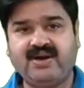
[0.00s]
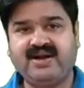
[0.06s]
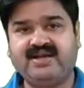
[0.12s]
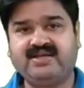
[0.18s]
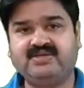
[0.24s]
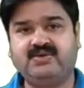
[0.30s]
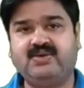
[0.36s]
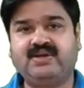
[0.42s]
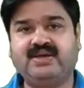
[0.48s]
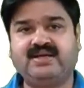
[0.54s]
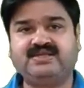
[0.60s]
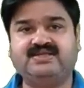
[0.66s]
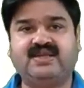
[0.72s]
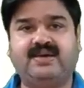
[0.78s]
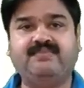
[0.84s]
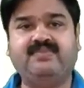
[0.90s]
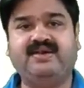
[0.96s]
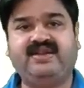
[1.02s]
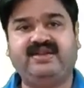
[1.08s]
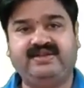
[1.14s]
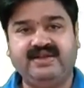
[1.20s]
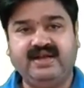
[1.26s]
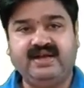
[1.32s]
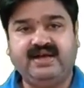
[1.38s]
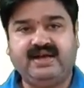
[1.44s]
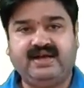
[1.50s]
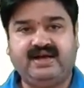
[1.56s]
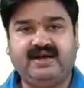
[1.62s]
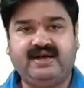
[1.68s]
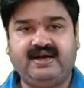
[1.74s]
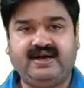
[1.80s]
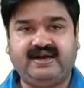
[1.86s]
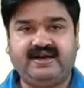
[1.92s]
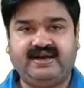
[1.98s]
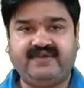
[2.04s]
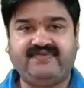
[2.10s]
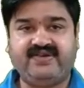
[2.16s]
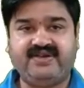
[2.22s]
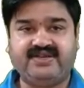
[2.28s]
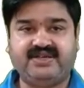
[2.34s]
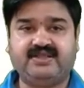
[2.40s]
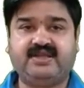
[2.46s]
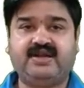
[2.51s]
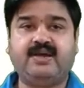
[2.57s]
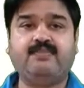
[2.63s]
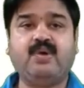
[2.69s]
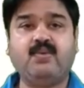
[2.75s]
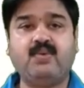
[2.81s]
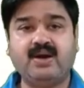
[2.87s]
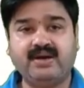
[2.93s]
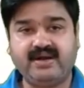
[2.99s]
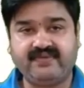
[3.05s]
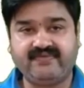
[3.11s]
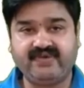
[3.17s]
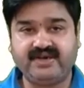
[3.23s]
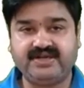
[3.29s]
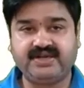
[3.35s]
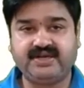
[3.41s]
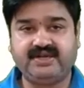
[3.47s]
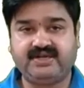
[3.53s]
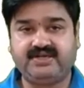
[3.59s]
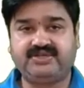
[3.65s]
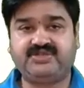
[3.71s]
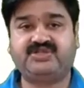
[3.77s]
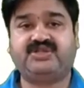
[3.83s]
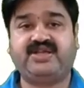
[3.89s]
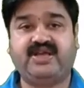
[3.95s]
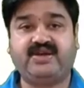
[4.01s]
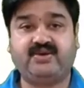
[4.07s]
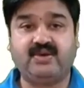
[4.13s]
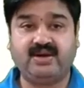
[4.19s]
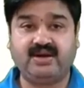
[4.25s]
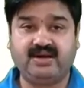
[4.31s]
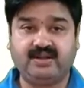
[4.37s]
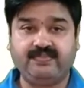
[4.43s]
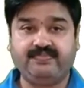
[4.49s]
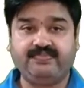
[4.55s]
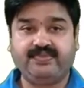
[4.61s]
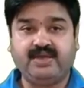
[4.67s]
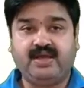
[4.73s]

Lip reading: let us look at some definition. The number one definition is stakeholder.